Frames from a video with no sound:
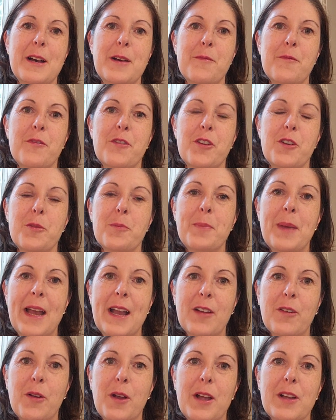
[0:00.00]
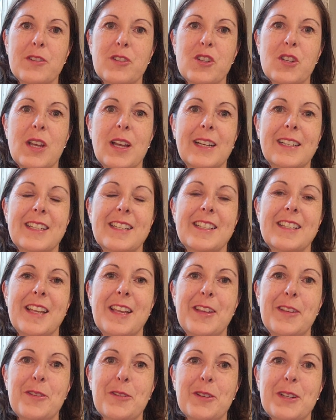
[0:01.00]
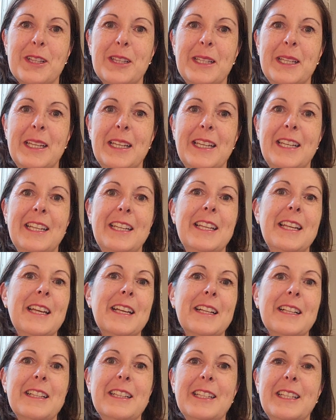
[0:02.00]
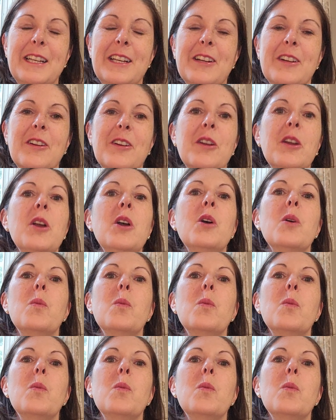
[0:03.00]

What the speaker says: for your background check to say you're clean and clear.